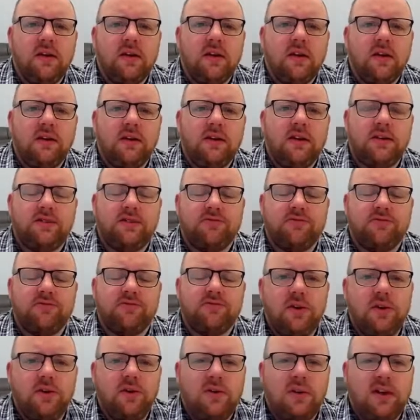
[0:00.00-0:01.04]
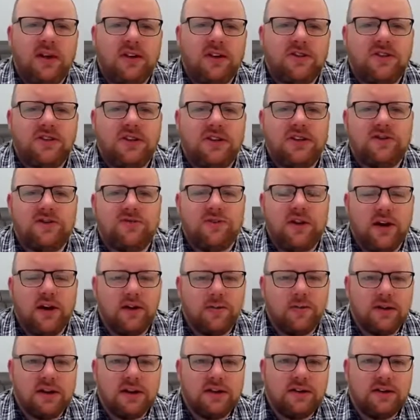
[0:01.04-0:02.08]
You need to review last year's
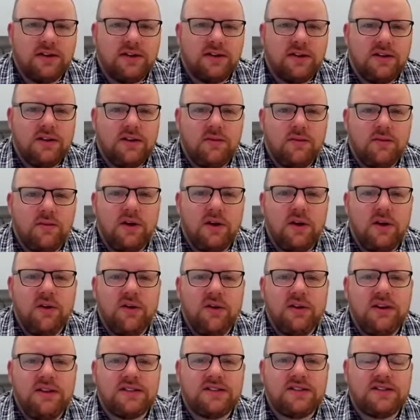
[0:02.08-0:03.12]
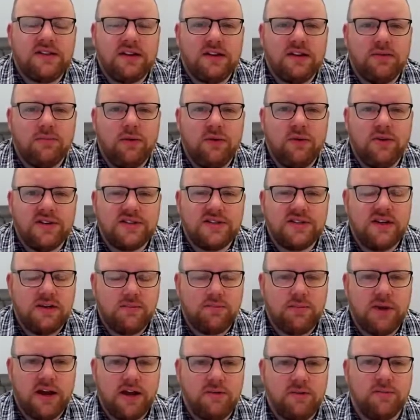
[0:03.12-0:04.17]
reopening. Were there any sticking points, any
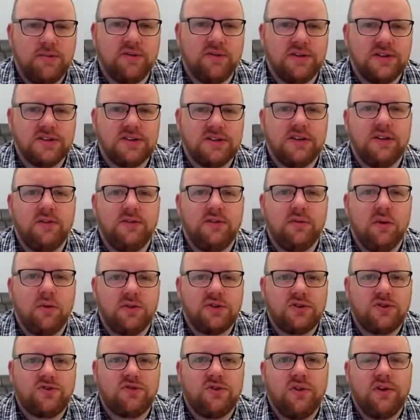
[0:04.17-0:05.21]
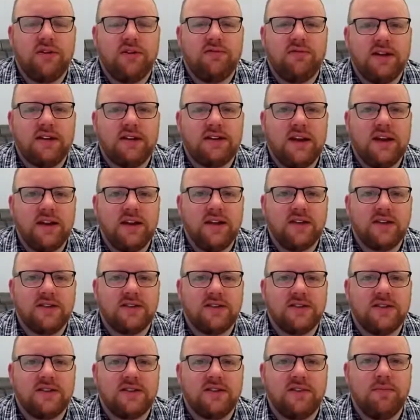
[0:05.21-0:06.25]
pain points that you want to try and eradicate this
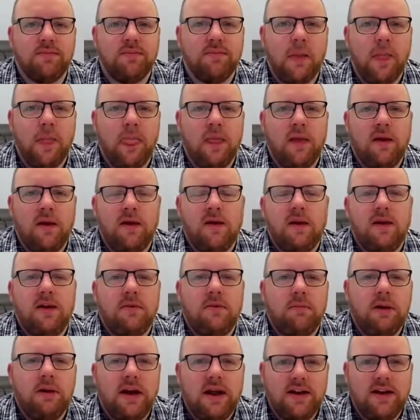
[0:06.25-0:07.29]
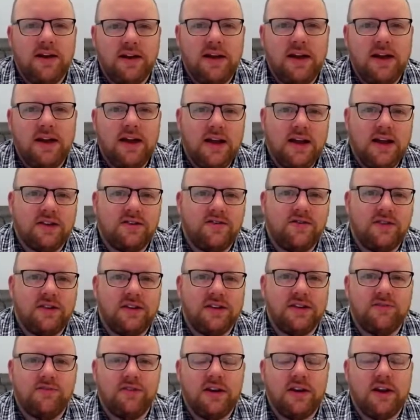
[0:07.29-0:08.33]
time? Planning ahead for
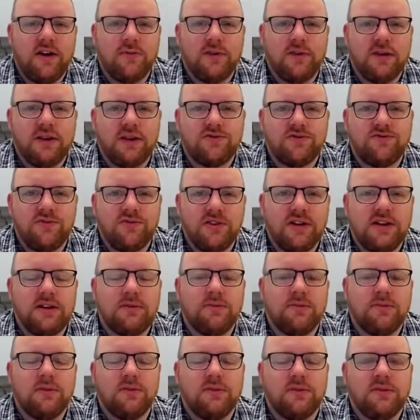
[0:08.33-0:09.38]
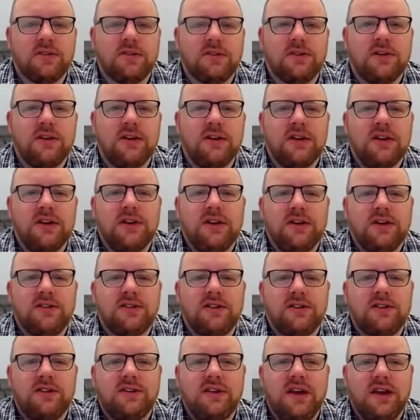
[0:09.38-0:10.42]
the reopening is really important. So
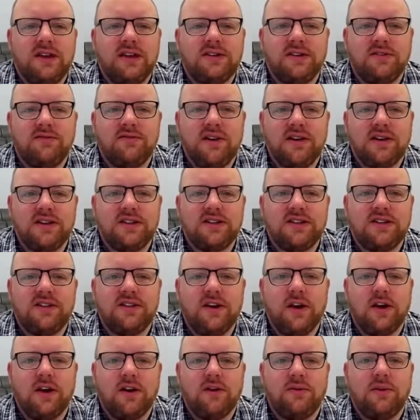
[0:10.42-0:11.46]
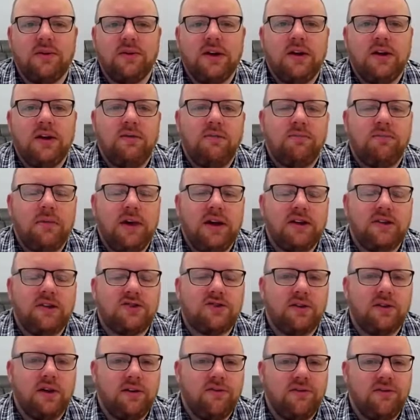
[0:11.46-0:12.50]
getting ready to go, making
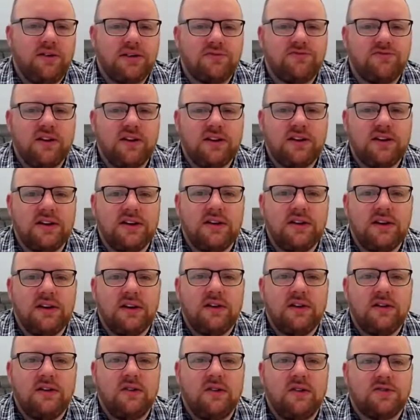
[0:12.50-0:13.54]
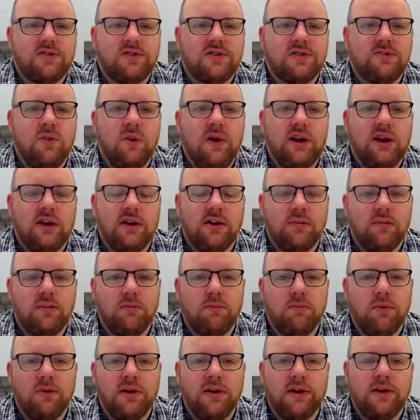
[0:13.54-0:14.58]
sure everything's ready, not just waking up one
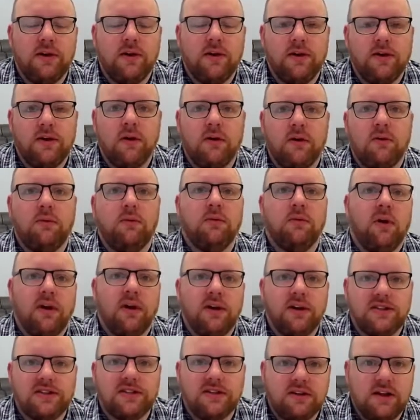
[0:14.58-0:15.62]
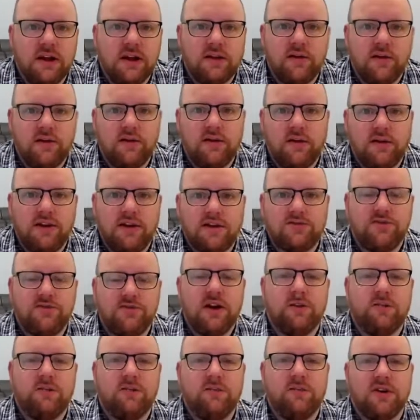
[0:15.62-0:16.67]
morning going, oh, I need to
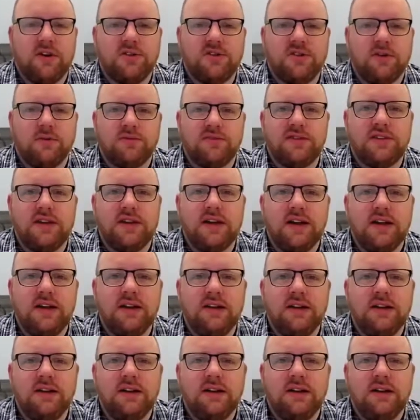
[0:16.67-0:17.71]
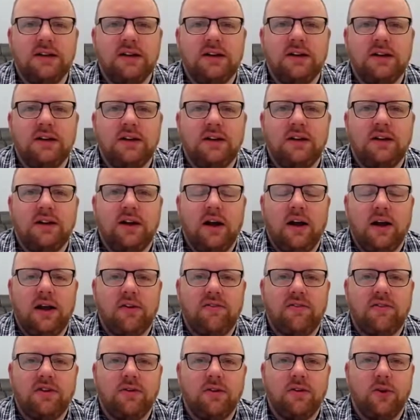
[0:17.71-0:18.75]
reopen my shop today, and
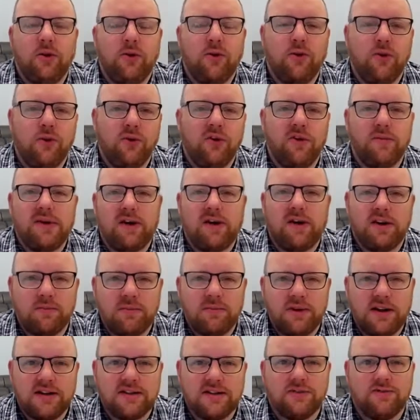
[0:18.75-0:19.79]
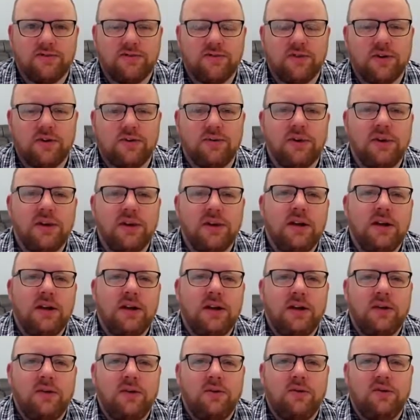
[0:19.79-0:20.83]
having not thought about it and planned it through.
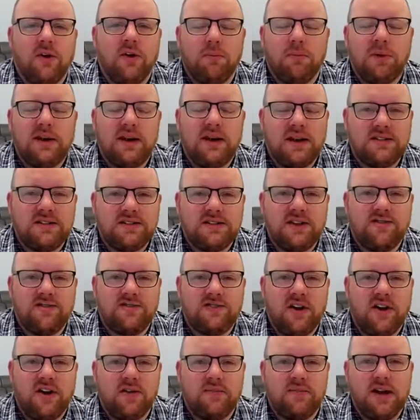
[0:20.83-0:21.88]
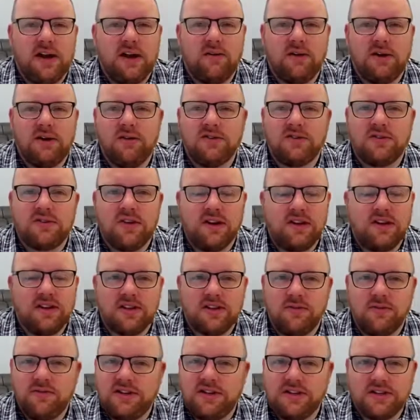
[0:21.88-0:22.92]
You've got plenty of time now. It looks like it's
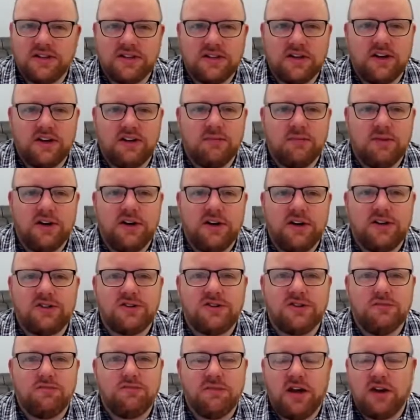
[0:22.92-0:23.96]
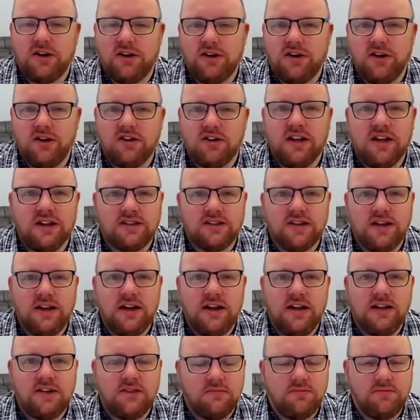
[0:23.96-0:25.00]
going to be the start of March. That could get
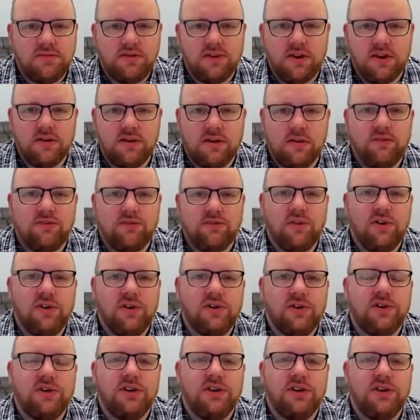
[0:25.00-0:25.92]
delayed. Don't get me wrong.